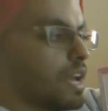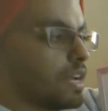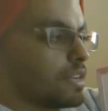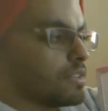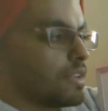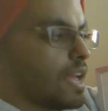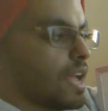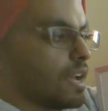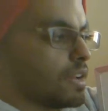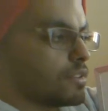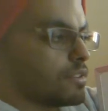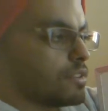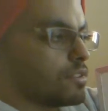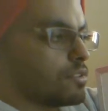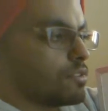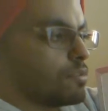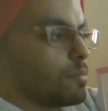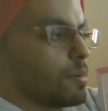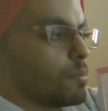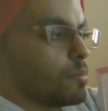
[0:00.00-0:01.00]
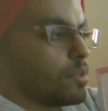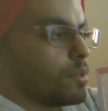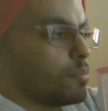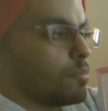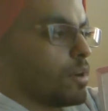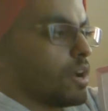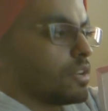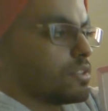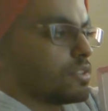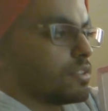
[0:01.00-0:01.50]
x-axis, remember the
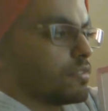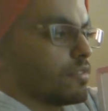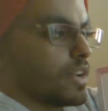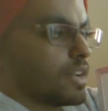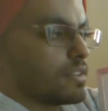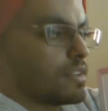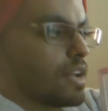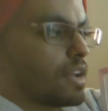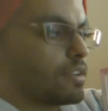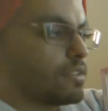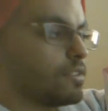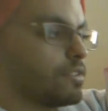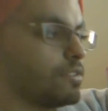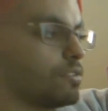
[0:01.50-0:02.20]
positive x-axis